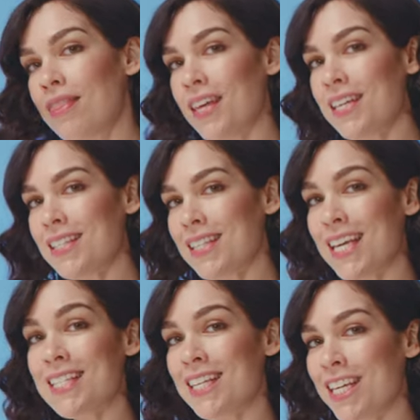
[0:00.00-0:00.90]
This
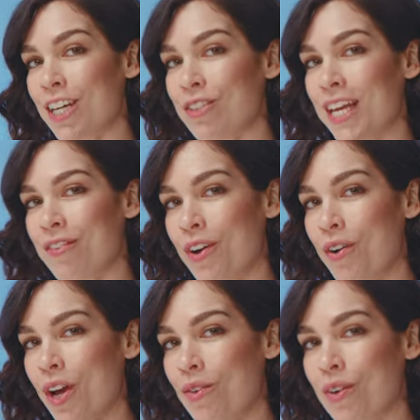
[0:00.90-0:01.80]
is the EcoTank
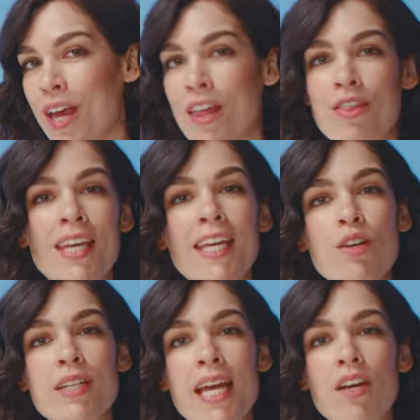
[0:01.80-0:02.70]
Photo. The
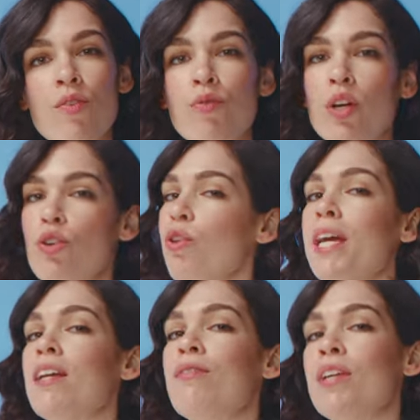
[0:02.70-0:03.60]
EcoTank for
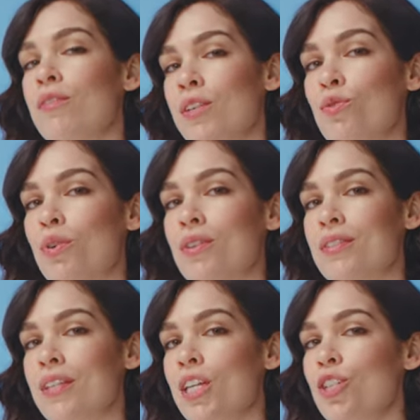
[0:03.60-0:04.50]
creative individuals.
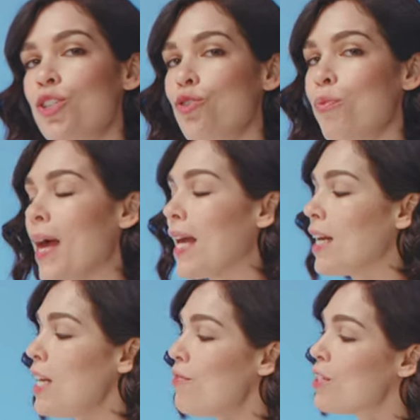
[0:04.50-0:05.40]
2
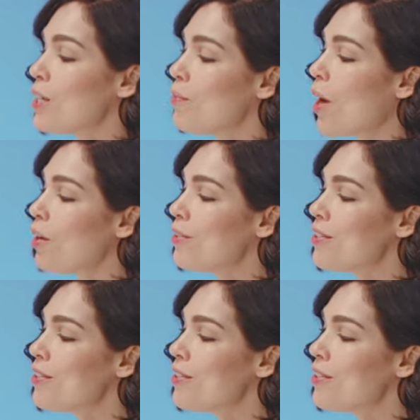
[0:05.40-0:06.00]
magnificent models.